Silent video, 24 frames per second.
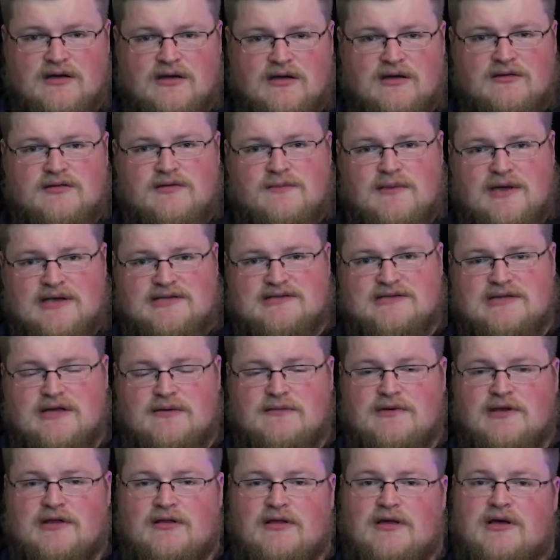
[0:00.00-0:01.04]
of the
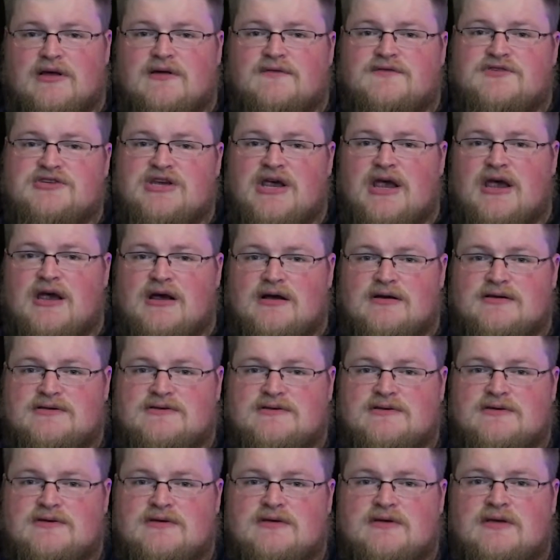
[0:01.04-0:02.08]
Maxnomic line of
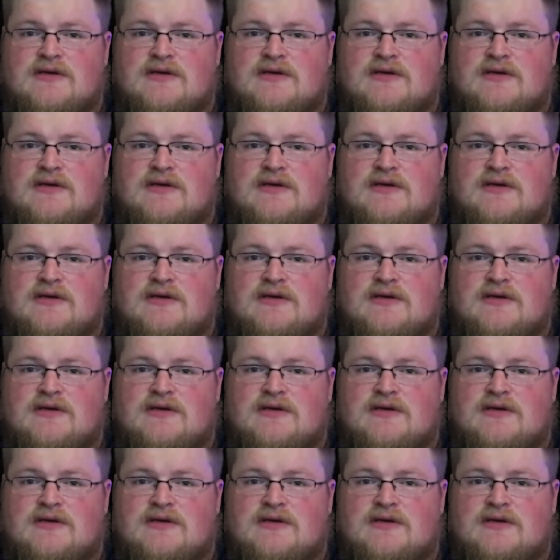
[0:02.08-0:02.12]
chairs.